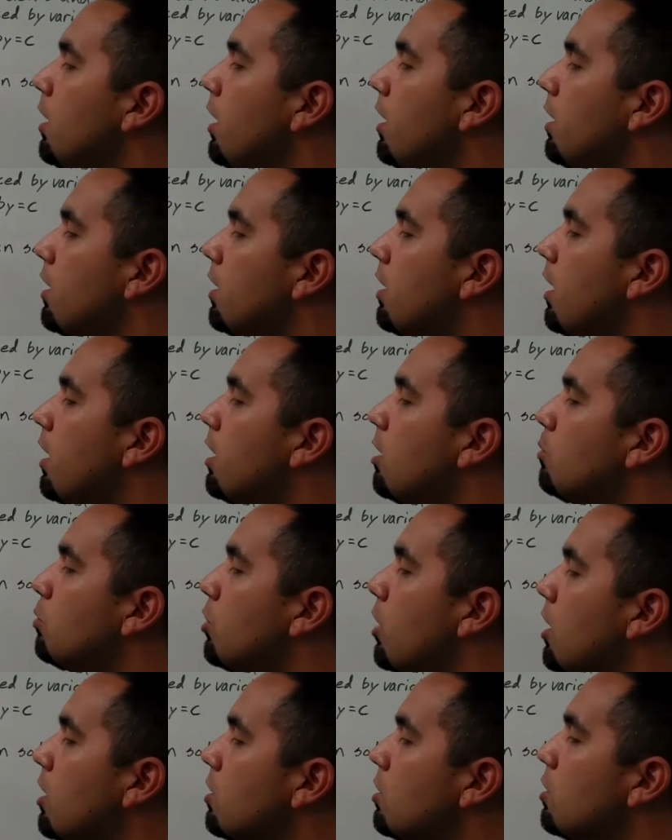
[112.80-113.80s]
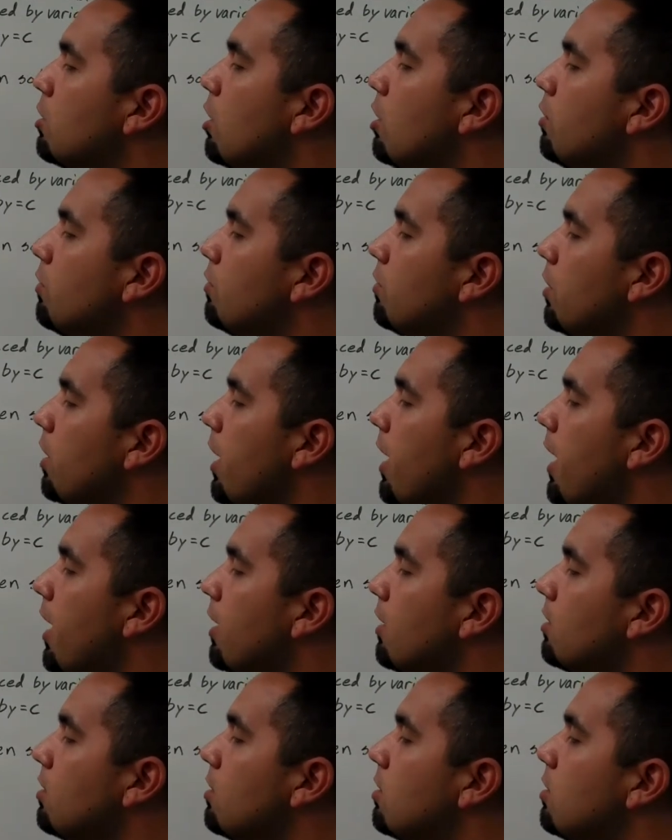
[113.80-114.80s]
And again, I'm trying to solve for
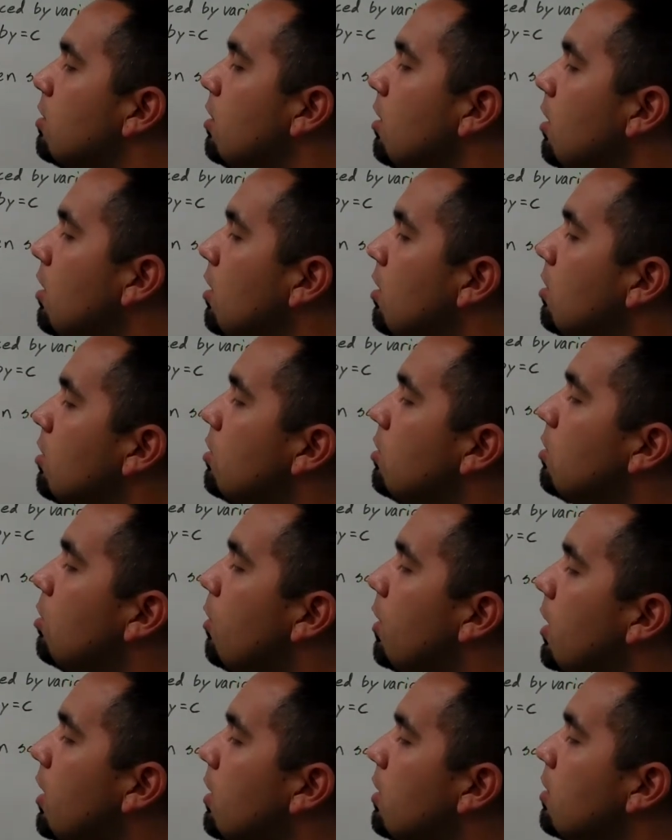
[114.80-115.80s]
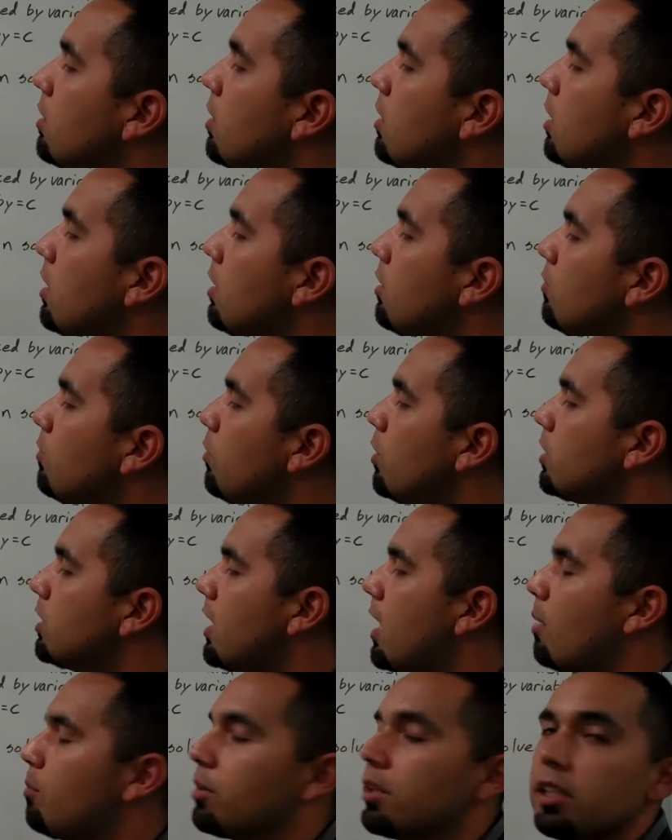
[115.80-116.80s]
x. So I need to think of
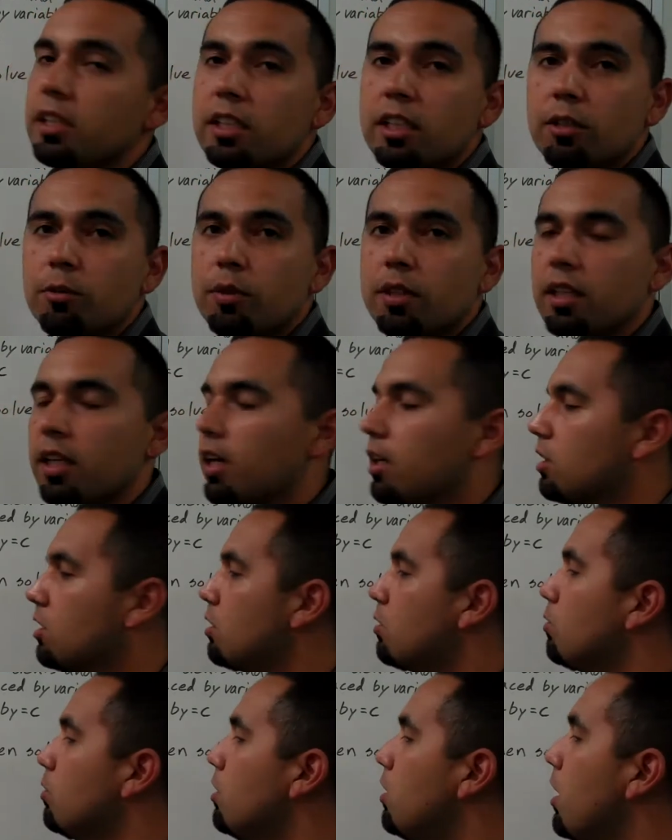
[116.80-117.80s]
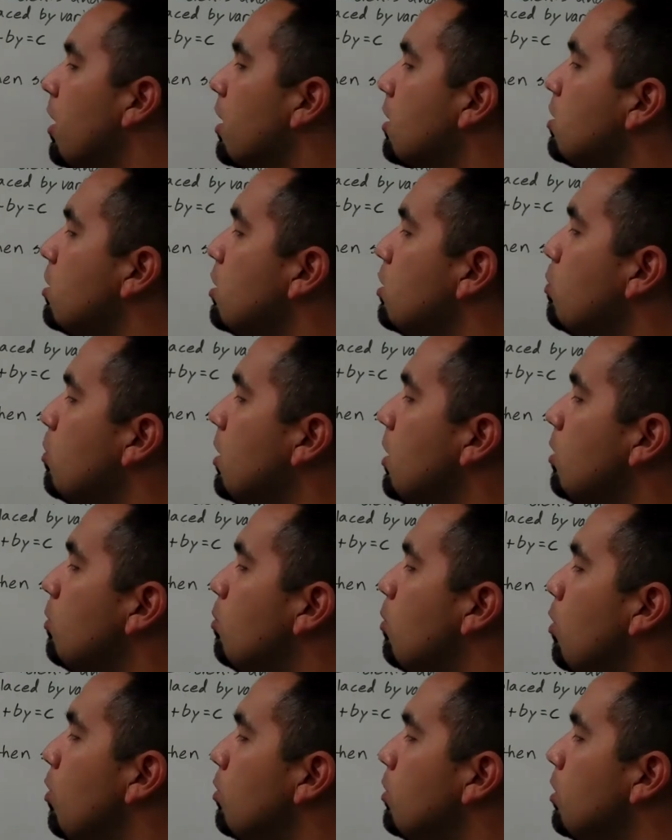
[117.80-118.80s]
what's happening here with x. Well, x is
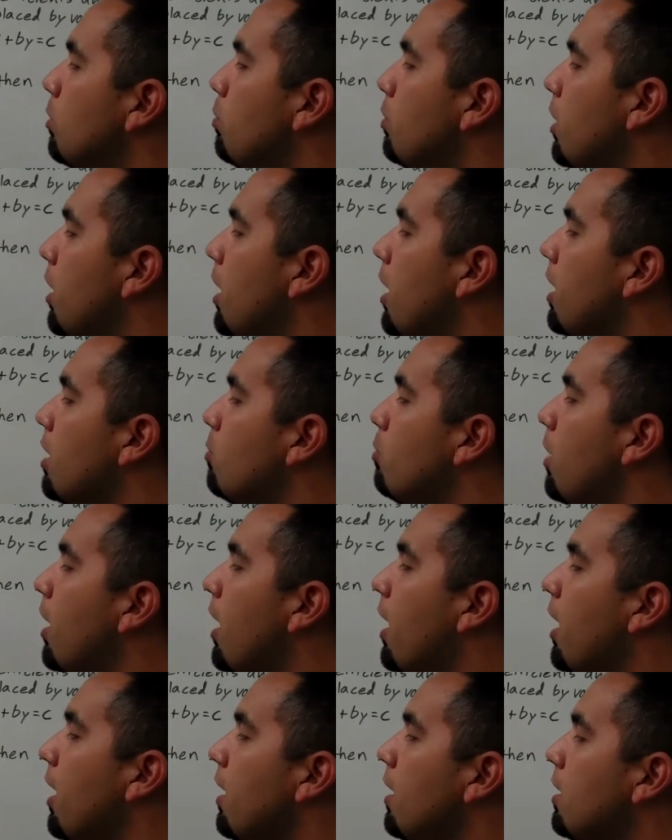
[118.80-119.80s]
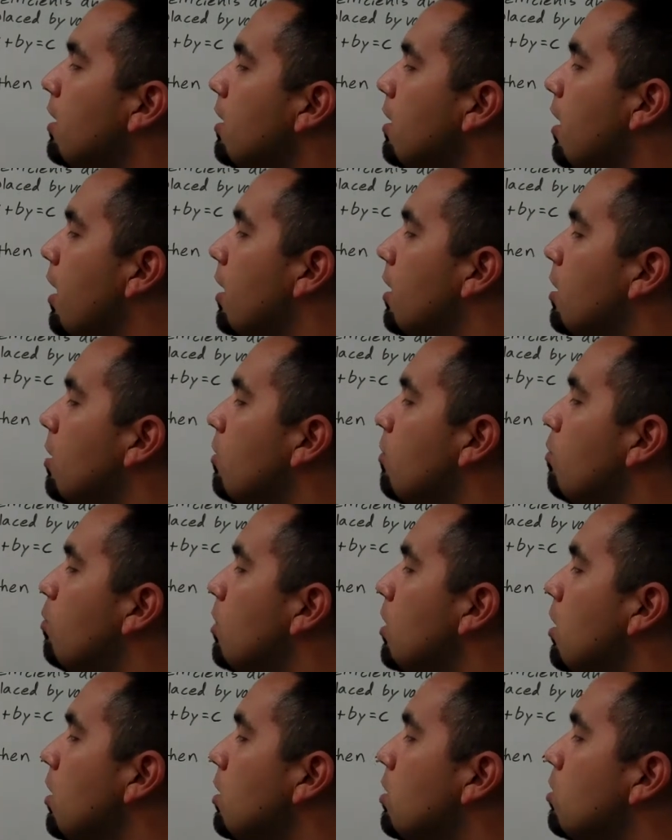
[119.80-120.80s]
being multiplied by negative
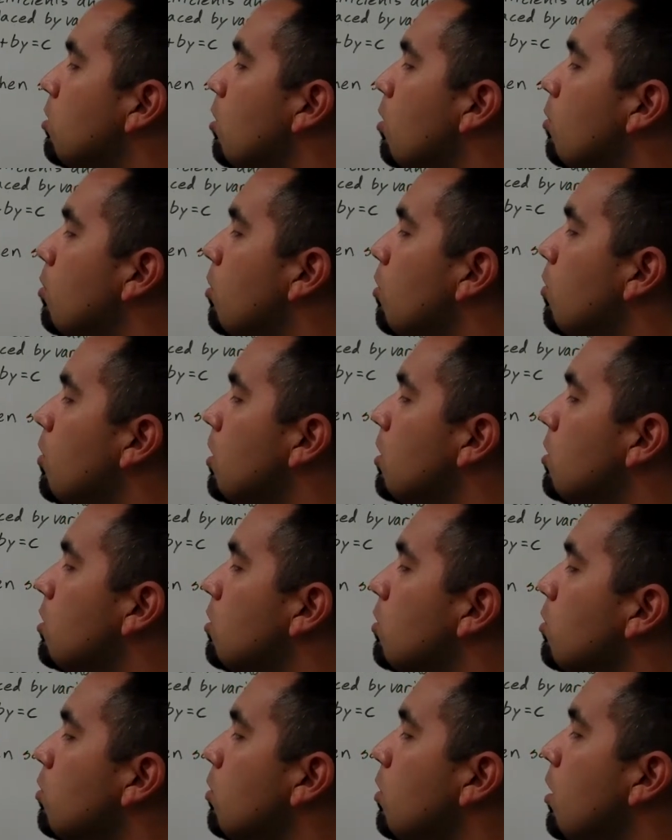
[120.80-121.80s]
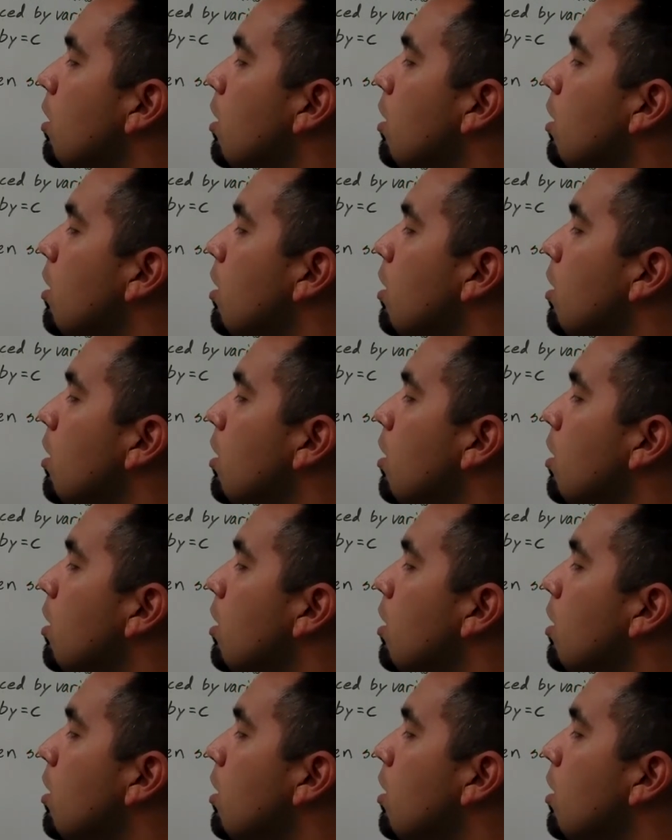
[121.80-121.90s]
b, so I'm going to